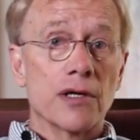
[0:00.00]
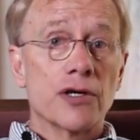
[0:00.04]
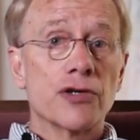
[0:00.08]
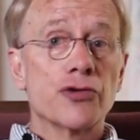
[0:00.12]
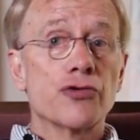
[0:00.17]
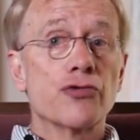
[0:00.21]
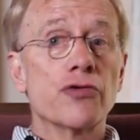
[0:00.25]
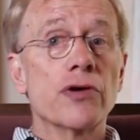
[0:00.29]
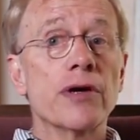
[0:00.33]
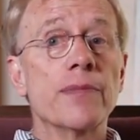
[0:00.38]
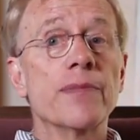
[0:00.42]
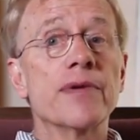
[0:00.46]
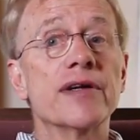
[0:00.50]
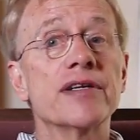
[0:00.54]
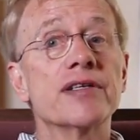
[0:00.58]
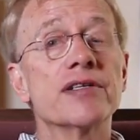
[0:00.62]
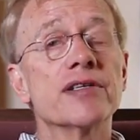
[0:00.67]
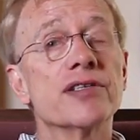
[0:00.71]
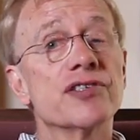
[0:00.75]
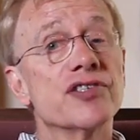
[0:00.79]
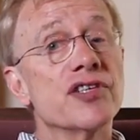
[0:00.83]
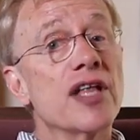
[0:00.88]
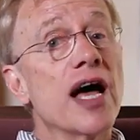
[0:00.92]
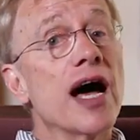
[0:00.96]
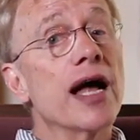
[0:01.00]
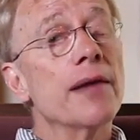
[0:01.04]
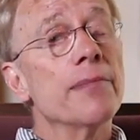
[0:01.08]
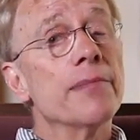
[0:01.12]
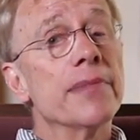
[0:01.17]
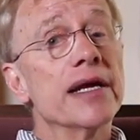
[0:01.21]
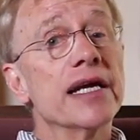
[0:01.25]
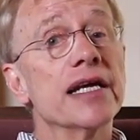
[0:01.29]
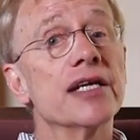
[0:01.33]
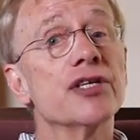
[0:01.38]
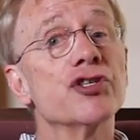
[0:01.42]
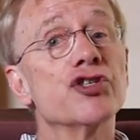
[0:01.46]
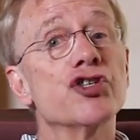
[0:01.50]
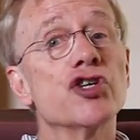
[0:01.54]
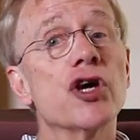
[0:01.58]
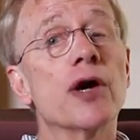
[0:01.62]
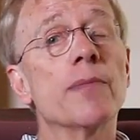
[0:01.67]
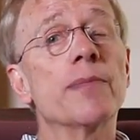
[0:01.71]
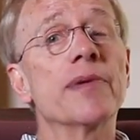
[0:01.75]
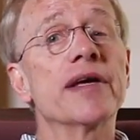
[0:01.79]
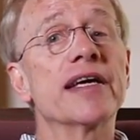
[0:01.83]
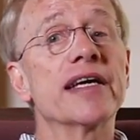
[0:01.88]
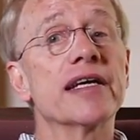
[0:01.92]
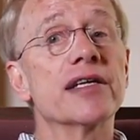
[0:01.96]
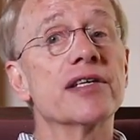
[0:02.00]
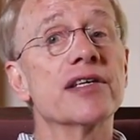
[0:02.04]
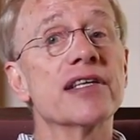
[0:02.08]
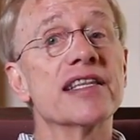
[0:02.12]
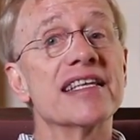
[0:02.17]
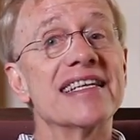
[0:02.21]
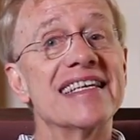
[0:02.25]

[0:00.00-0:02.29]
Treatment does not mean jumping into the